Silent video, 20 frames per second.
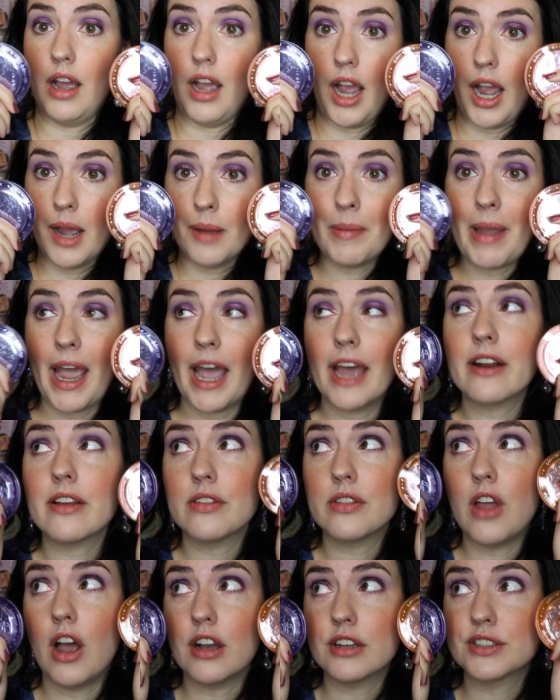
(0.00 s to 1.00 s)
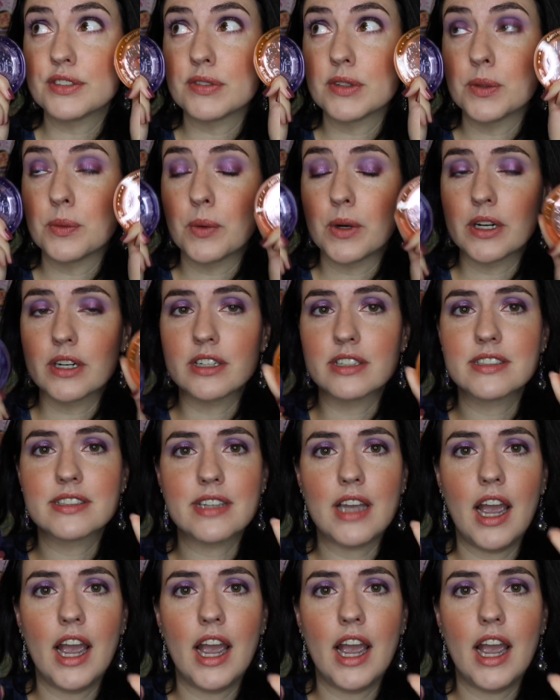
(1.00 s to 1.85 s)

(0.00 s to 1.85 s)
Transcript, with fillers: I'm at a loss for words.